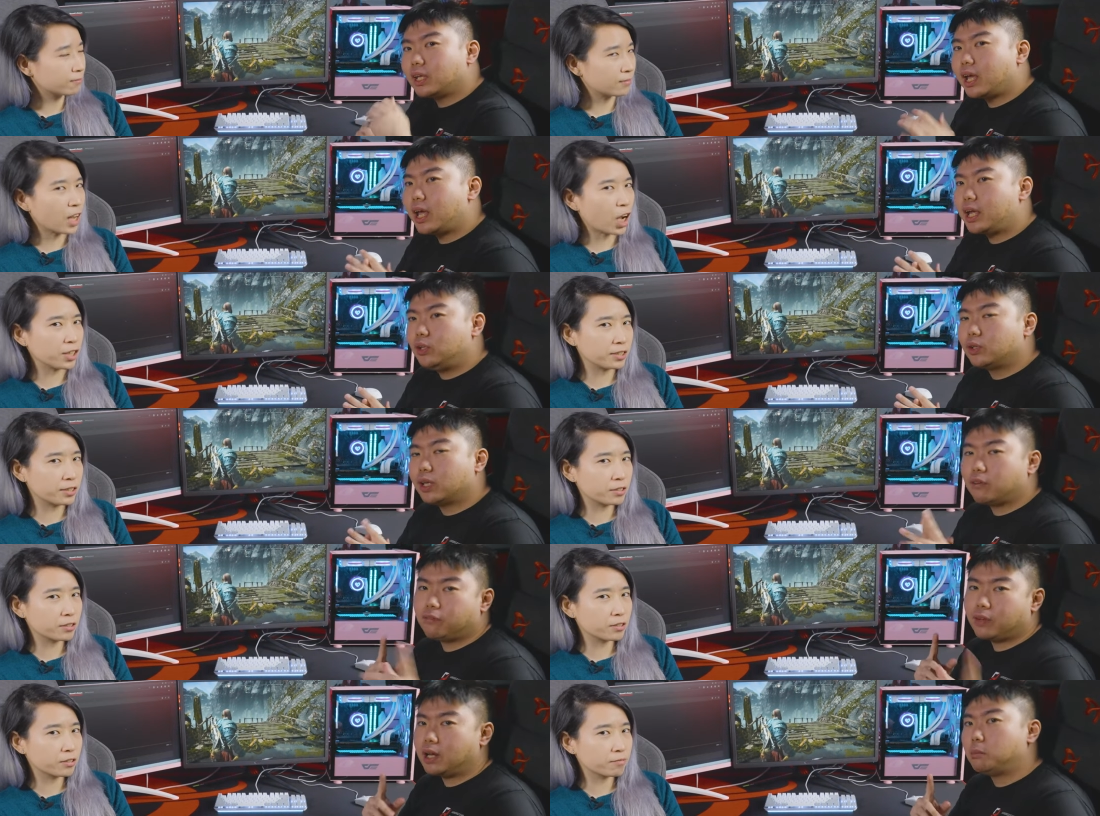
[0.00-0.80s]
Speaker 1: And you
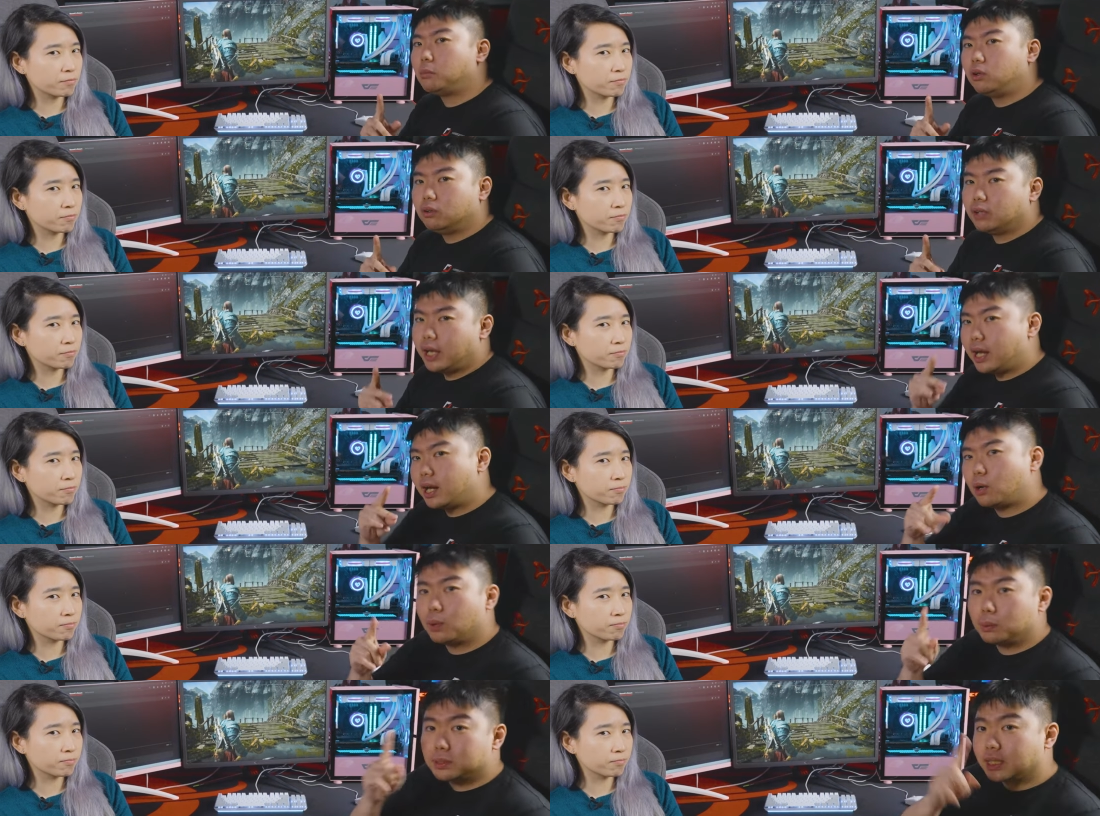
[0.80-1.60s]
can find out more at
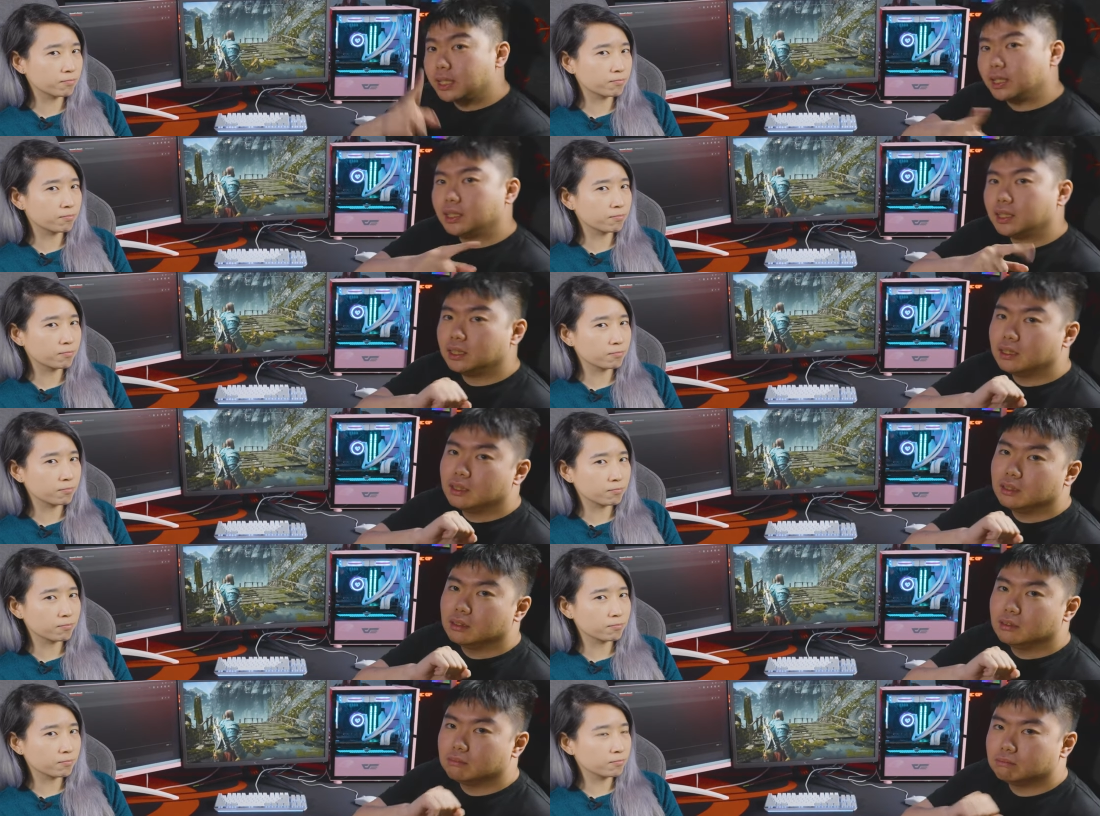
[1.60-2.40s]
our website
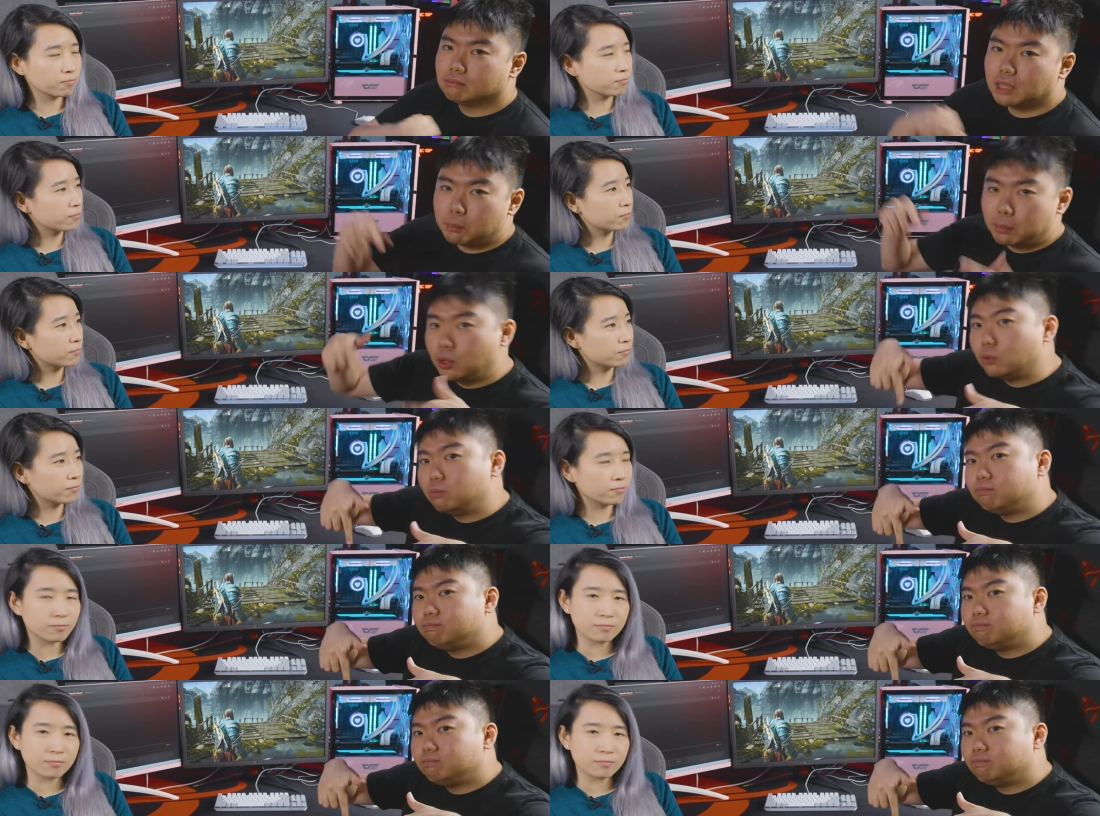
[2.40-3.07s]
down below.